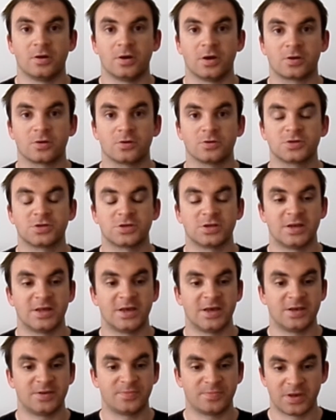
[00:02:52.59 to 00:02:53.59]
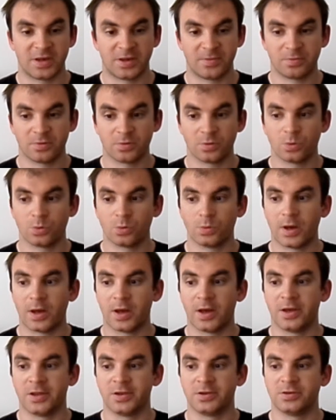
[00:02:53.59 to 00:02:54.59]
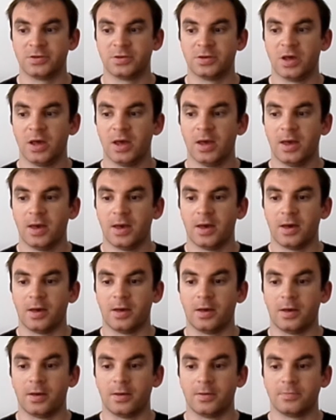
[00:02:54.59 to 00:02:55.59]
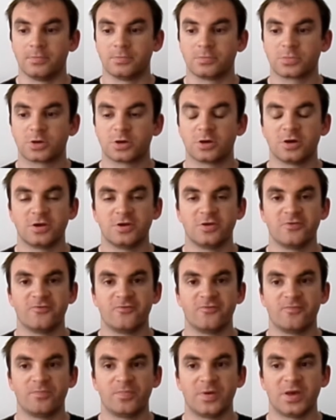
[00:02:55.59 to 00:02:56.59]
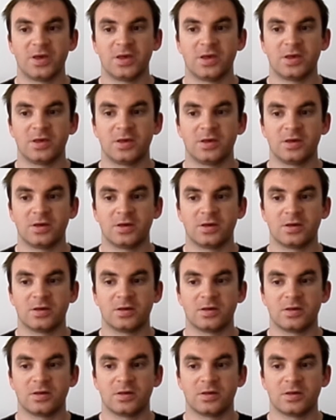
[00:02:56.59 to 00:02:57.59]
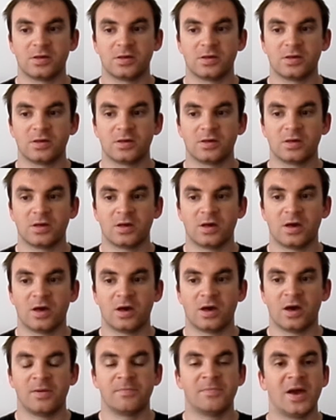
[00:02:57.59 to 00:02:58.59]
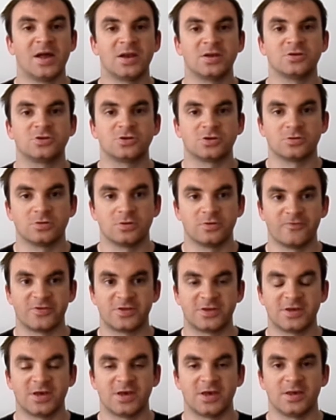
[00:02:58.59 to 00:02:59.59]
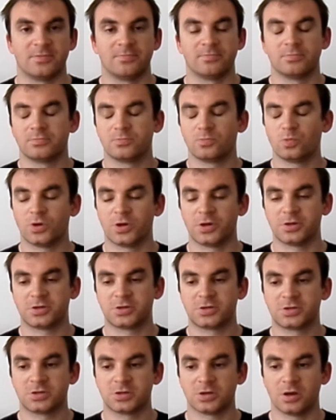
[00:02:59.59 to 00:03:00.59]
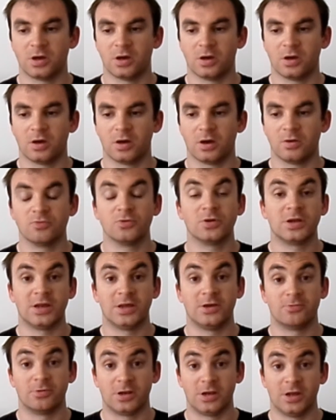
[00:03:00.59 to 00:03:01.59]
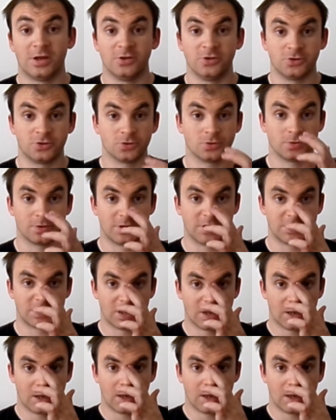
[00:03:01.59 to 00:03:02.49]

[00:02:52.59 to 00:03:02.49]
I got to lead people and kind of be a manager of a team, which I really enjoyed.